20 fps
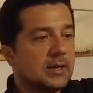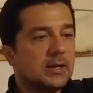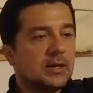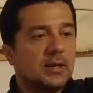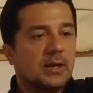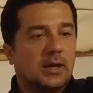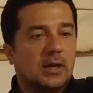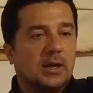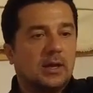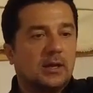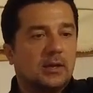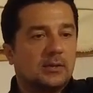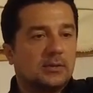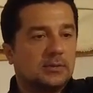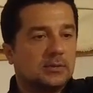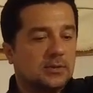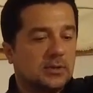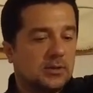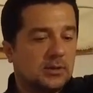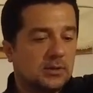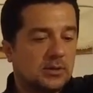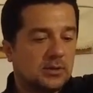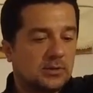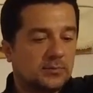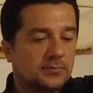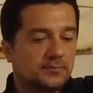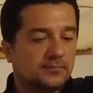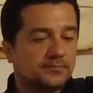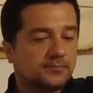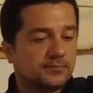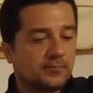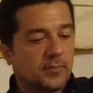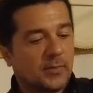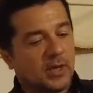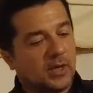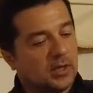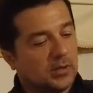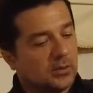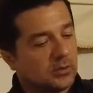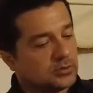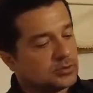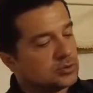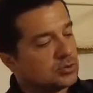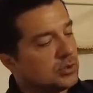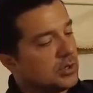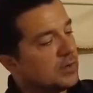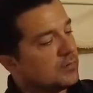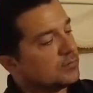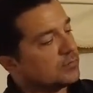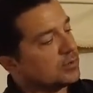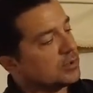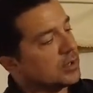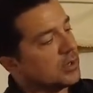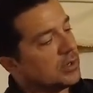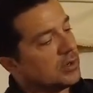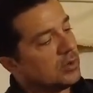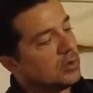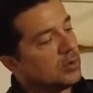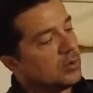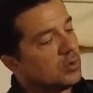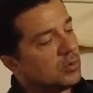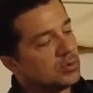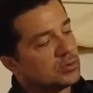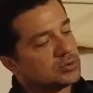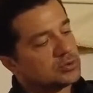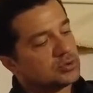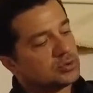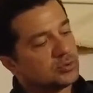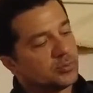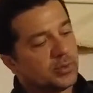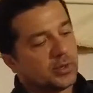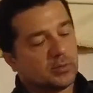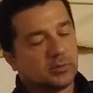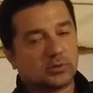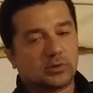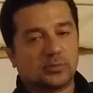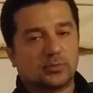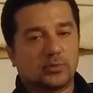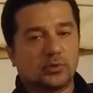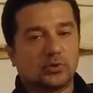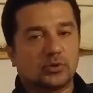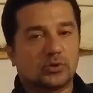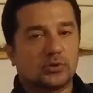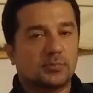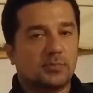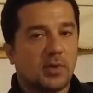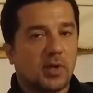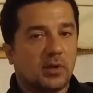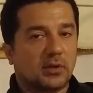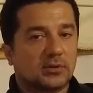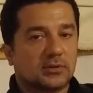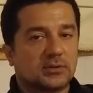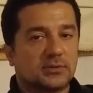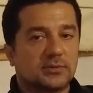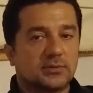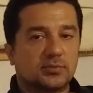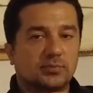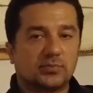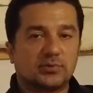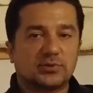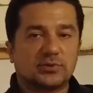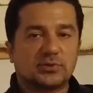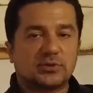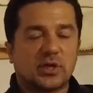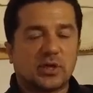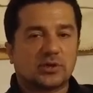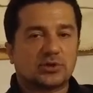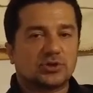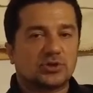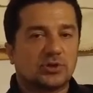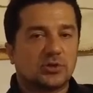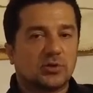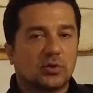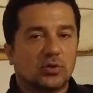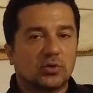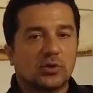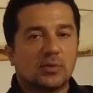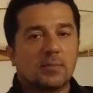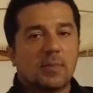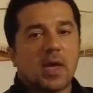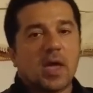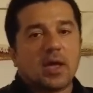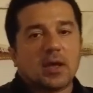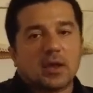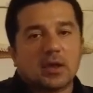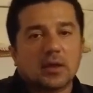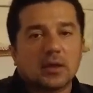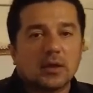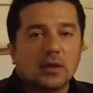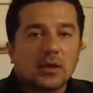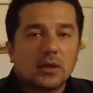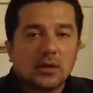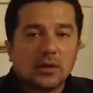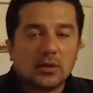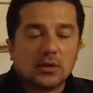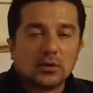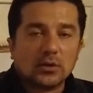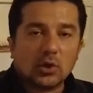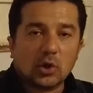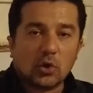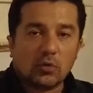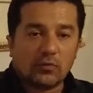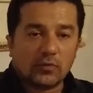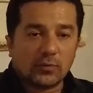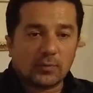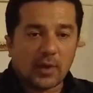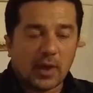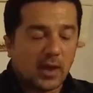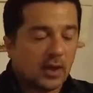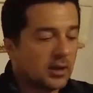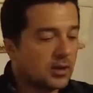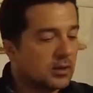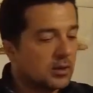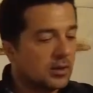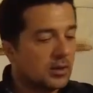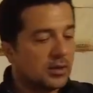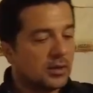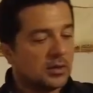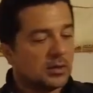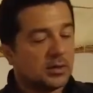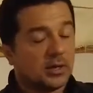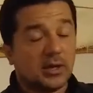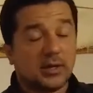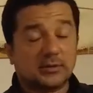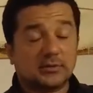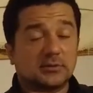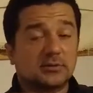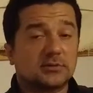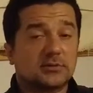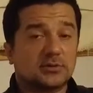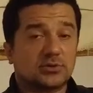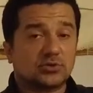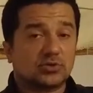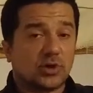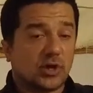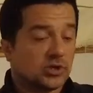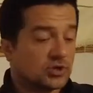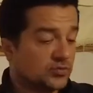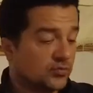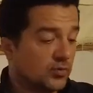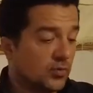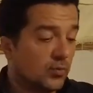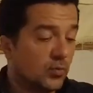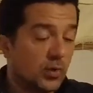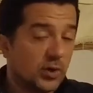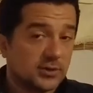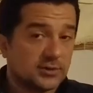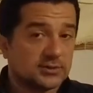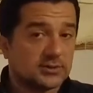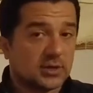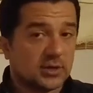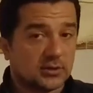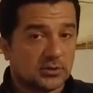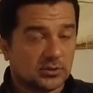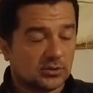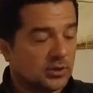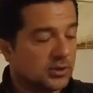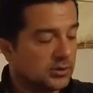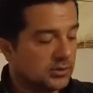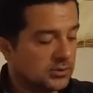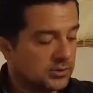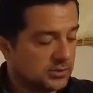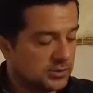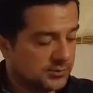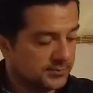And I'll also have to cut holes to be able to put the belt section on the back, lower back, stretch from one side to the other.